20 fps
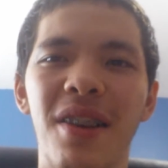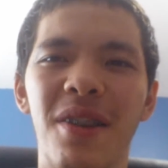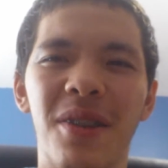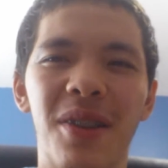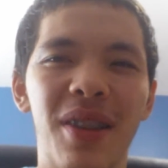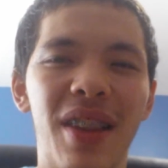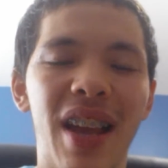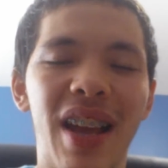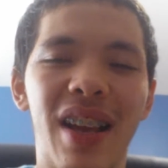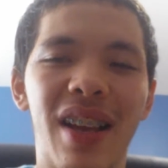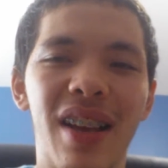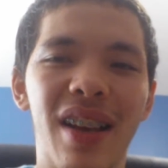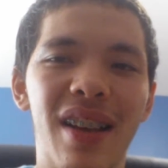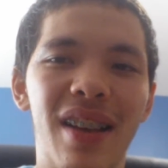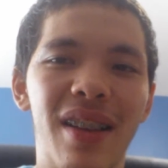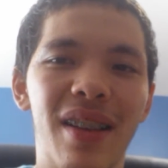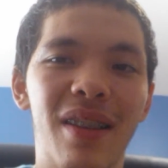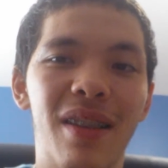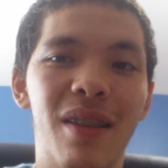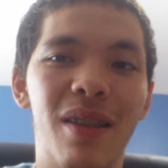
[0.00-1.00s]
like
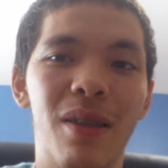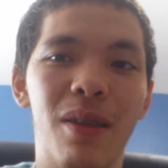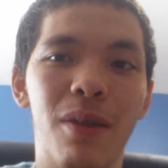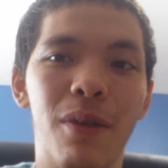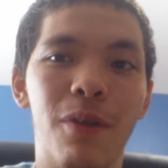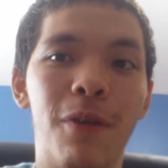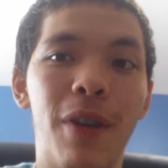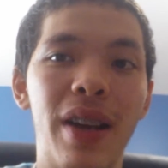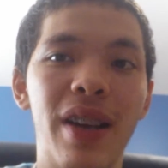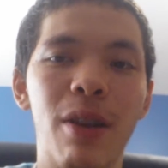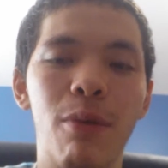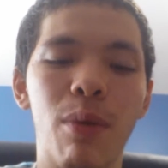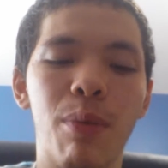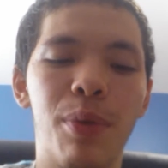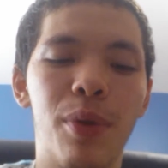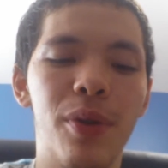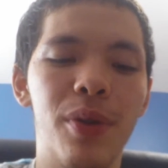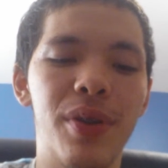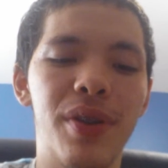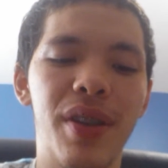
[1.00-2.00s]
find it
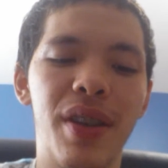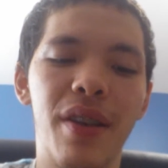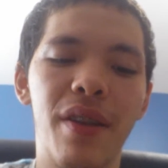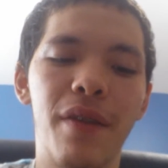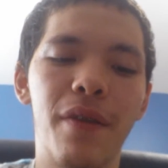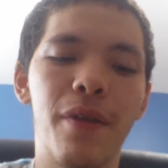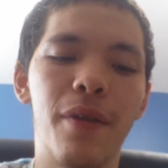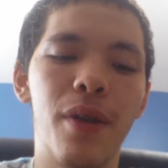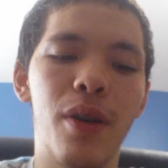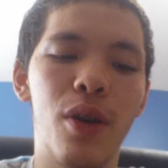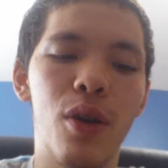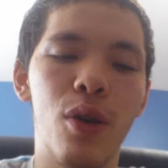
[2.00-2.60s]
repulsive,